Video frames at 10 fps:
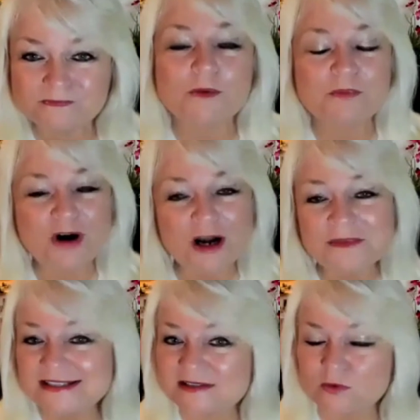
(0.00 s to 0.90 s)
where
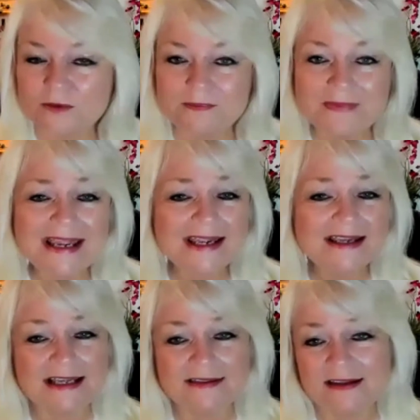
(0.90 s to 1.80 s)
promises were
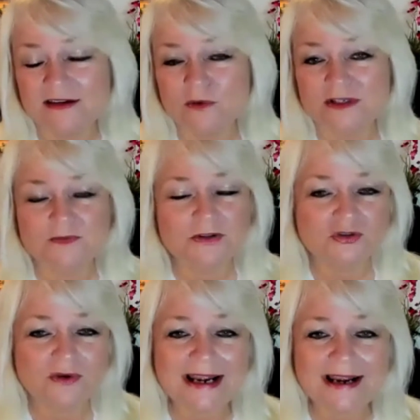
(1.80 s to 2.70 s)
made and then there was
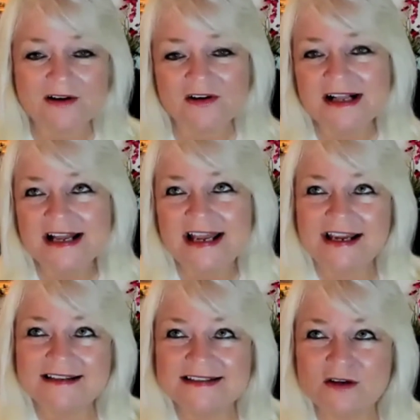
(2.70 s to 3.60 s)
betrayal.
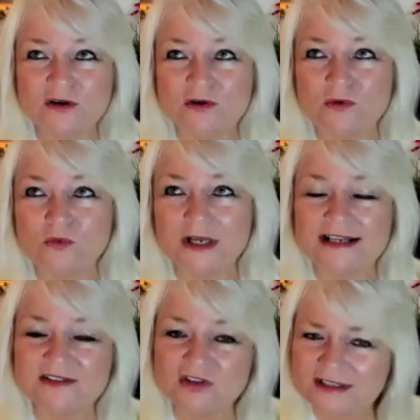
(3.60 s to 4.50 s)
And so when
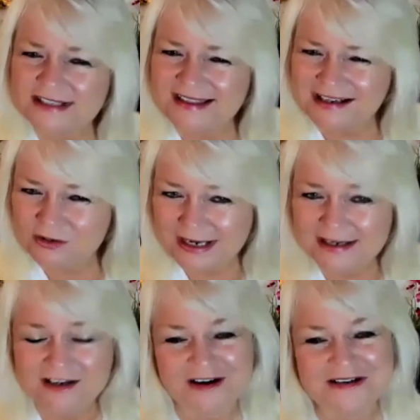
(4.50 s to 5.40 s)
I talked to that
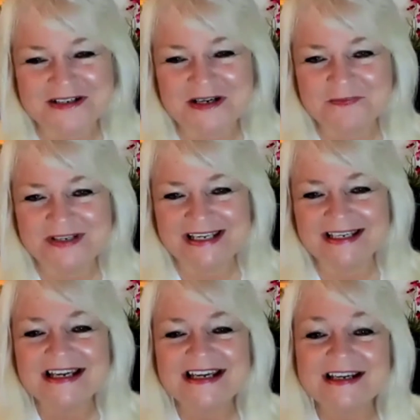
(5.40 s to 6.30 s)
credit card
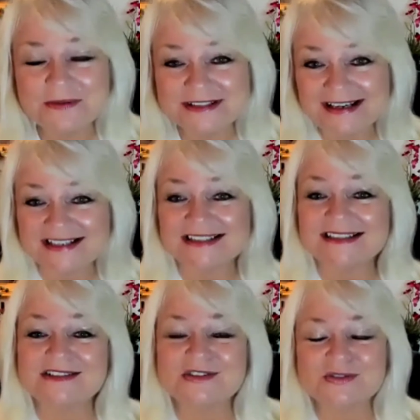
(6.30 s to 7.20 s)
company, it was
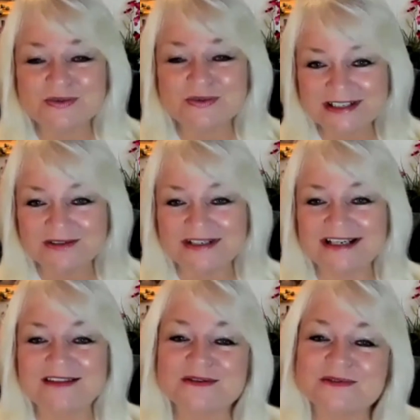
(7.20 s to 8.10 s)
actually
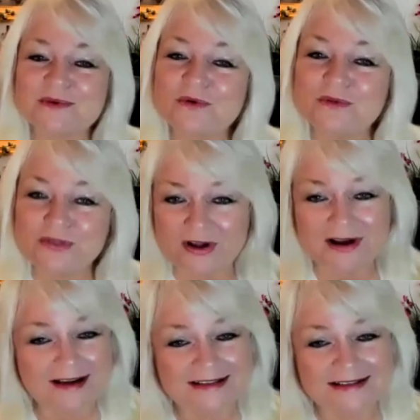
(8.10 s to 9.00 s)
triggering those old
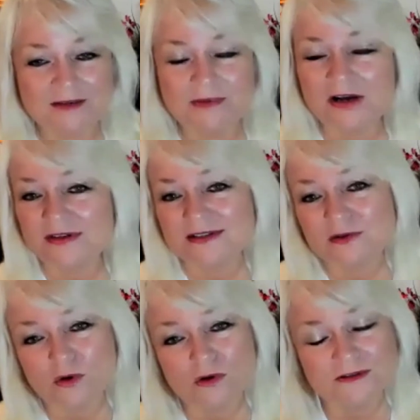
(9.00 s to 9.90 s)
thoughts about this
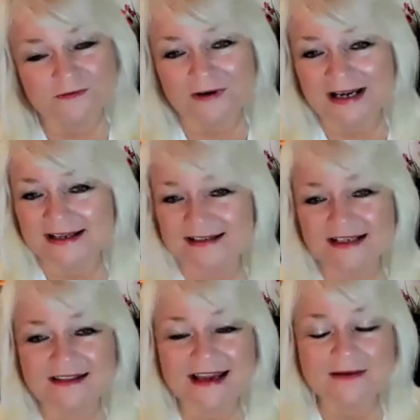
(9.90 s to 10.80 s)
old friend
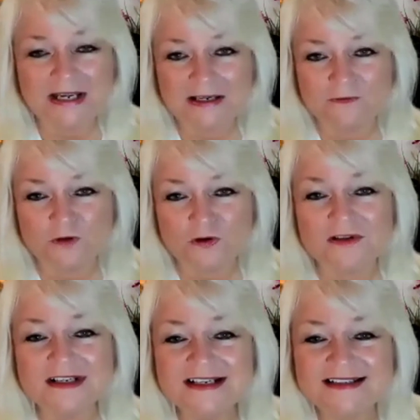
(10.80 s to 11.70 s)
and that
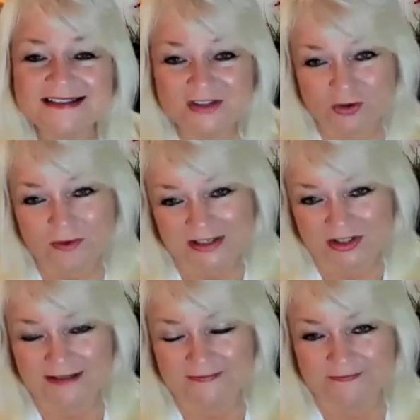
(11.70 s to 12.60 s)
painful
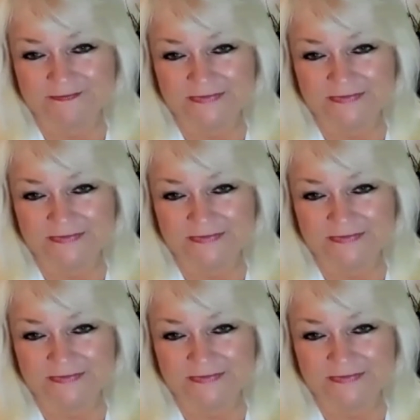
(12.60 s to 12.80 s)
situation.